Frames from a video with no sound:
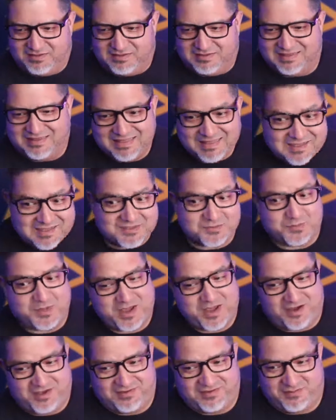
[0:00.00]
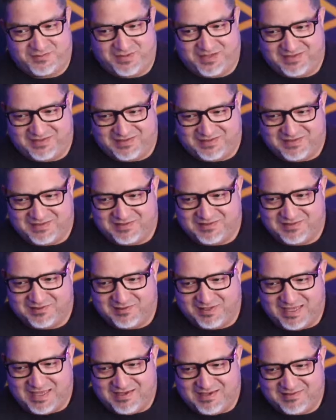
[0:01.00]
The thing that's pretty awesome is this
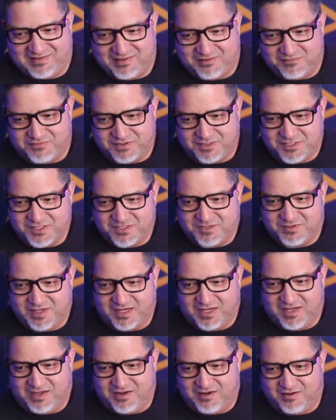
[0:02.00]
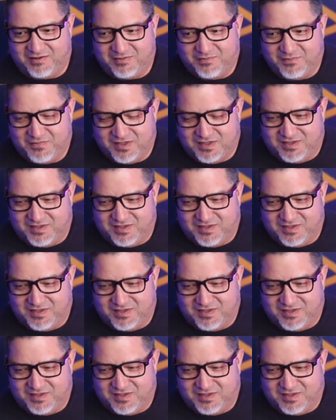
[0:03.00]
little async function right here.